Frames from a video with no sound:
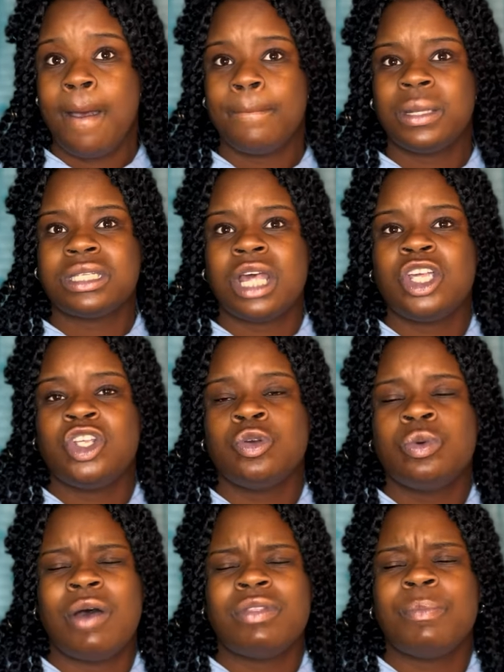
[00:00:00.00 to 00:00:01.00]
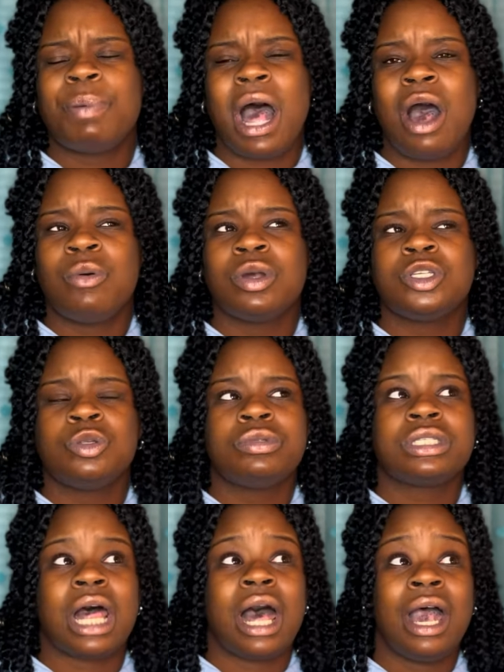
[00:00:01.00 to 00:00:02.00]
But it's like you have the power to
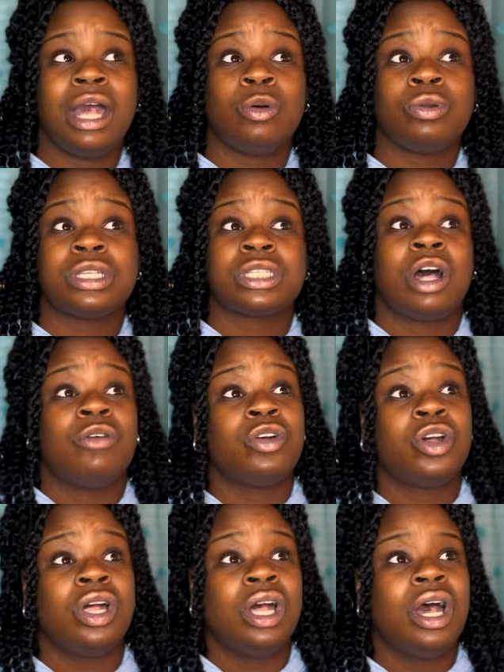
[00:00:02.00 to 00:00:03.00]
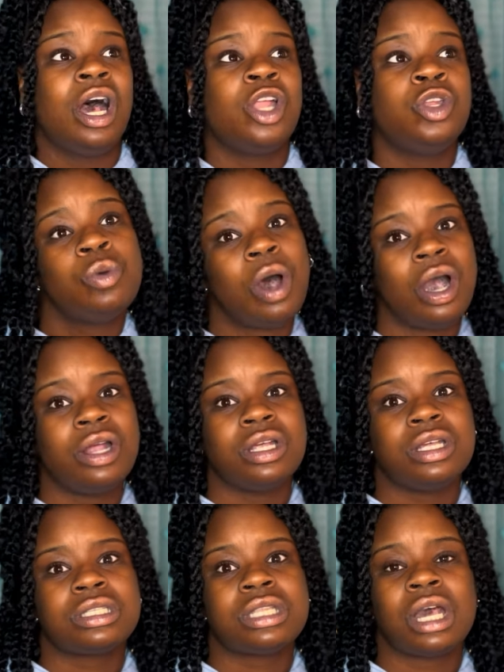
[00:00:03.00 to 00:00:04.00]
sign or discover a new
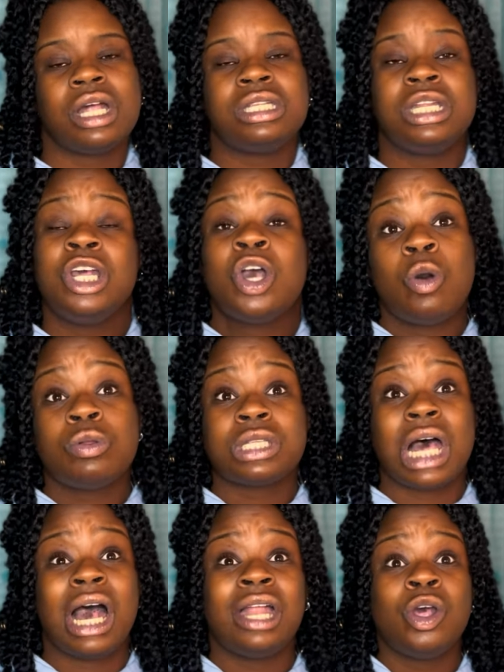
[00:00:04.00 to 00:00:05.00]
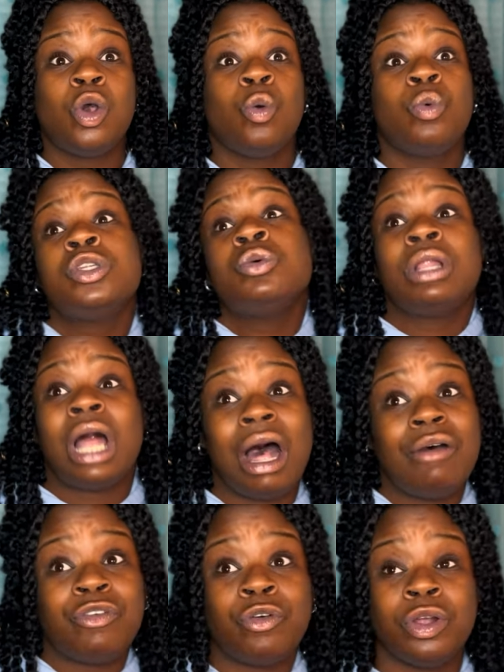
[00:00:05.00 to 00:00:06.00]
artist. Like a Diddy co-sign would do a
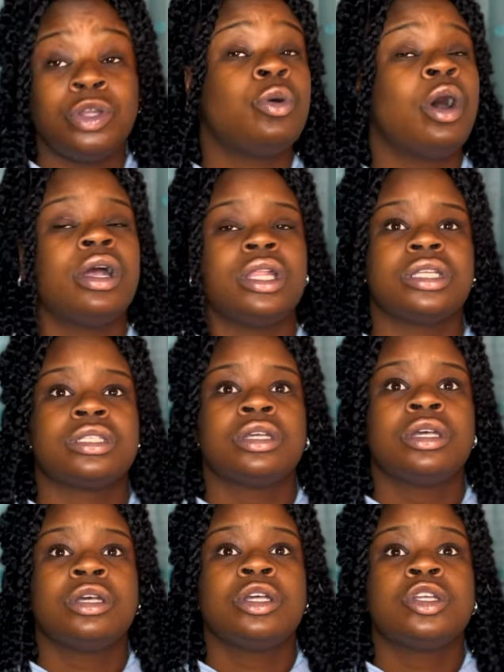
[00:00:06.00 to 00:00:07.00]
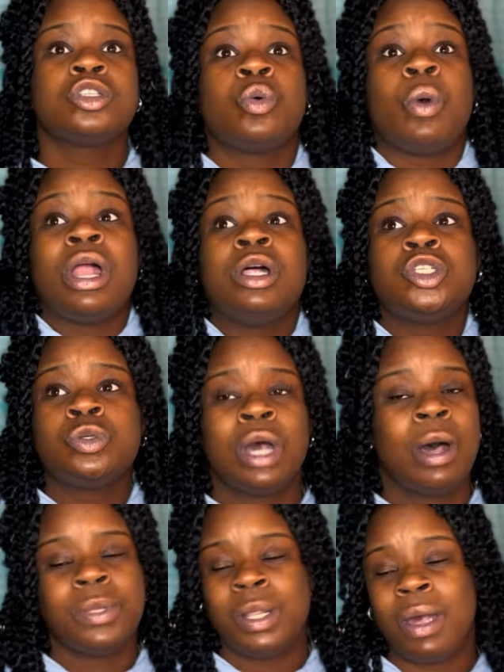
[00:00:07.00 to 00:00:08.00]
lot for a new artist. So why don't you
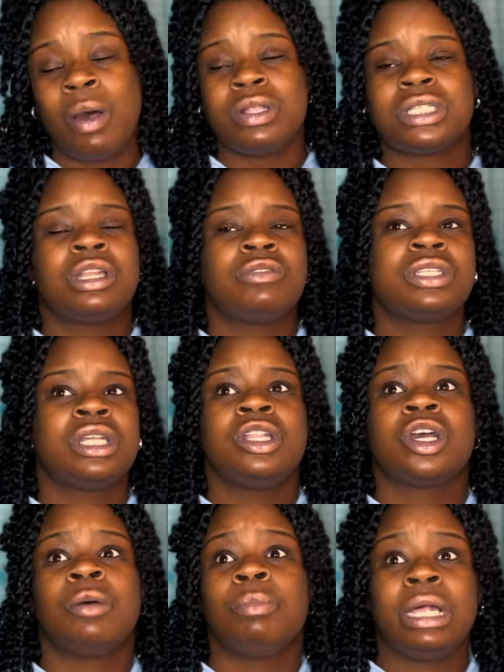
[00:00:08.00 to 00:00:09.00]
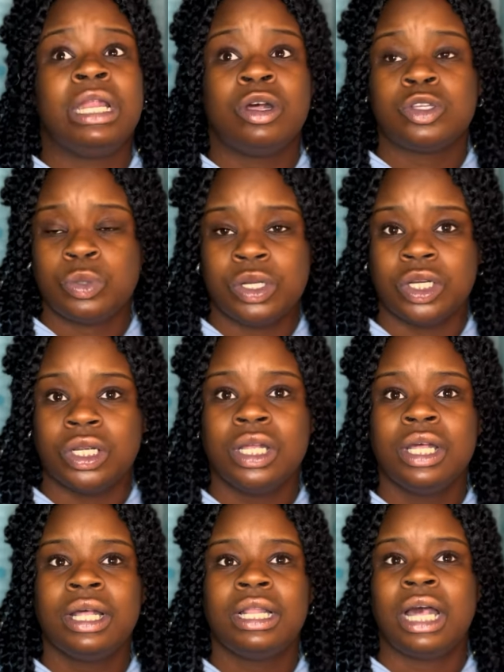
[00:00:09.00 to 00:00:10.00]
help them out instead of sitting there complaining on Twitter
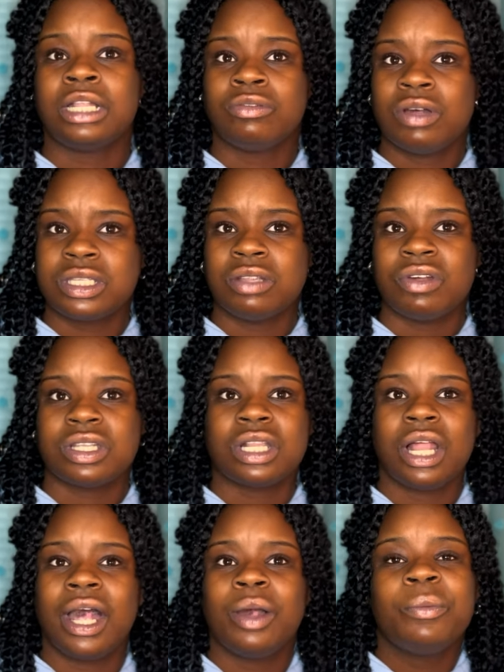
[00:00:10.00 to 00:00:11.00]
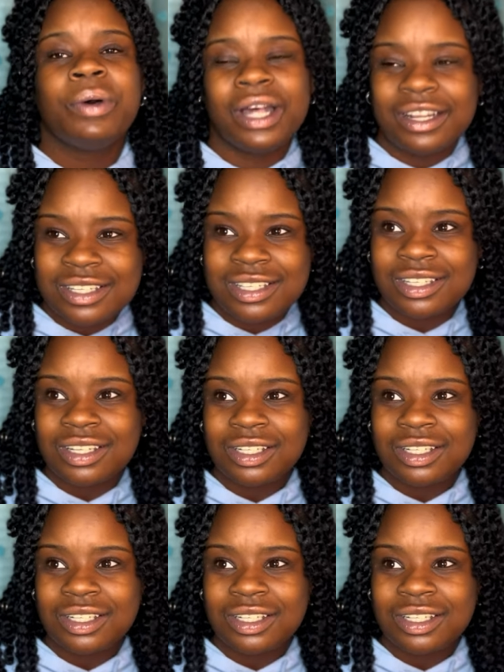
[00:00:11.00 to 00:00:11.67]
like the rest of us? Like what?